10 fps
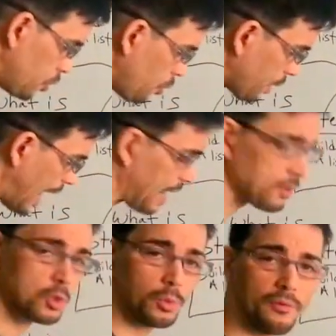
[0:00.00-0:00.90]
You
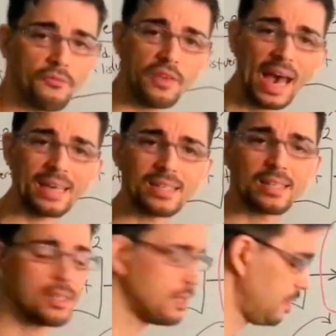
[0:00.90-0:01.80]
got to
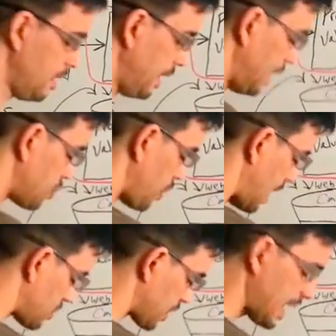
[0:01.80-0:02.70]
invest in your
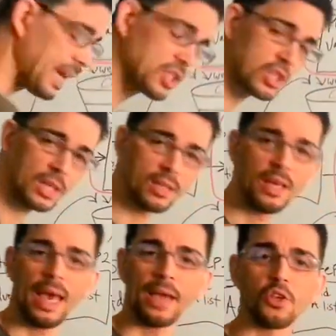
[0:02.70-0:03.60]
education
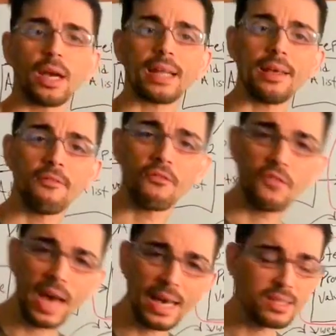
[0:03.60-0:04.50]
and you got to
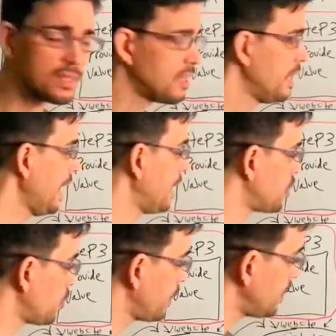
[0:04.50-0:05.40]
invest
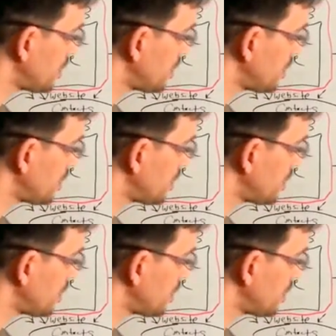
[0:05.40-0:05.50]
in doing